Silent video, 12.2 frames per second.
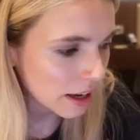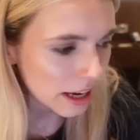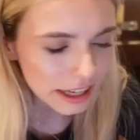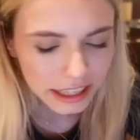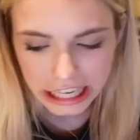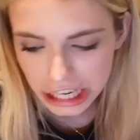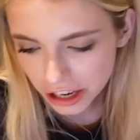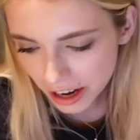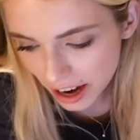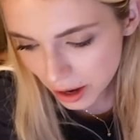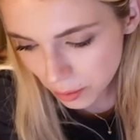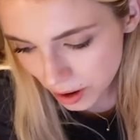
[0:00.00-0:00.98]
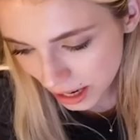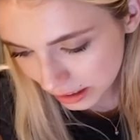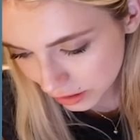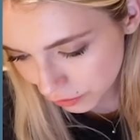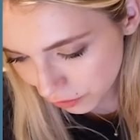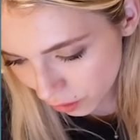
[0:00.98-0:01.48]
And here I
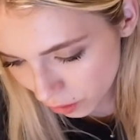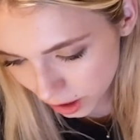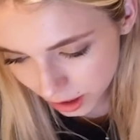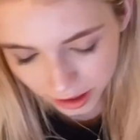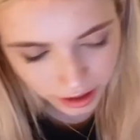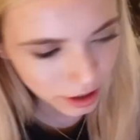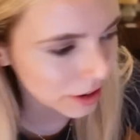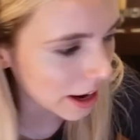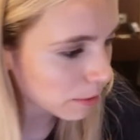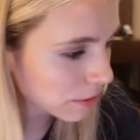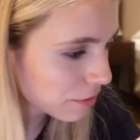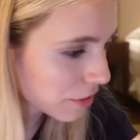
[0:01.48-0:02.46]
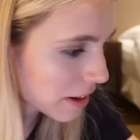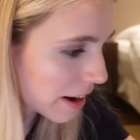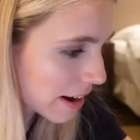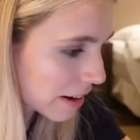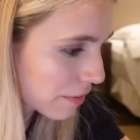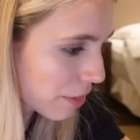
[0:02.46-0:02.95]
went for, I went for
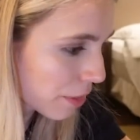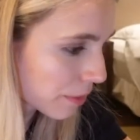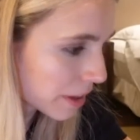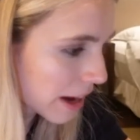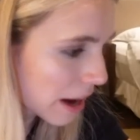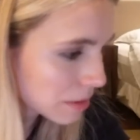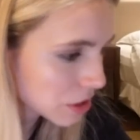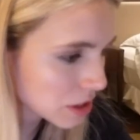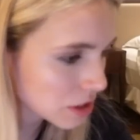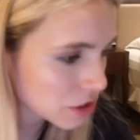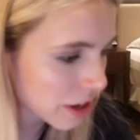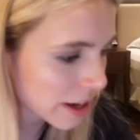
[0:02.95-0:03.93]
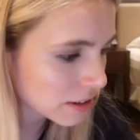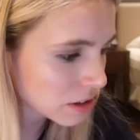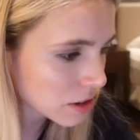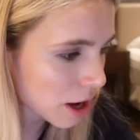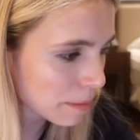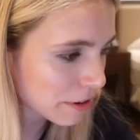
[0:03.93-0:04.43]
knight f3. I was just trying to
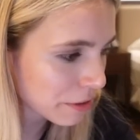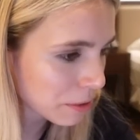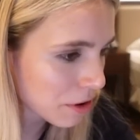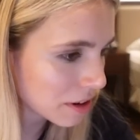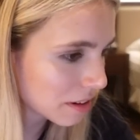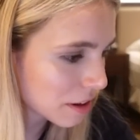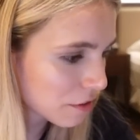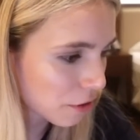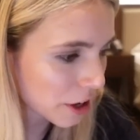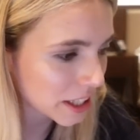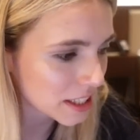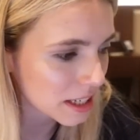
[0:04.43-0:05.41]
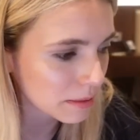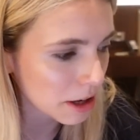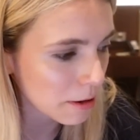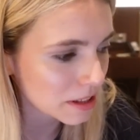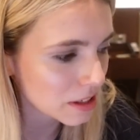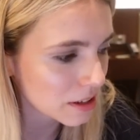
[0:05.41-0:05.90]
stop her from going d4 at the same
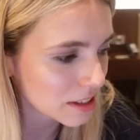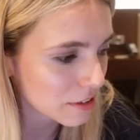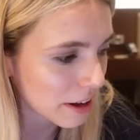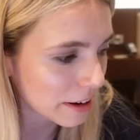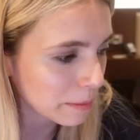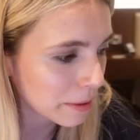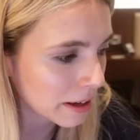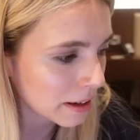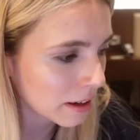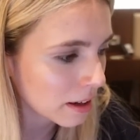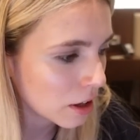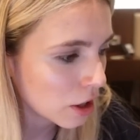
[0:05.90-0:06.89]
time as I was developing.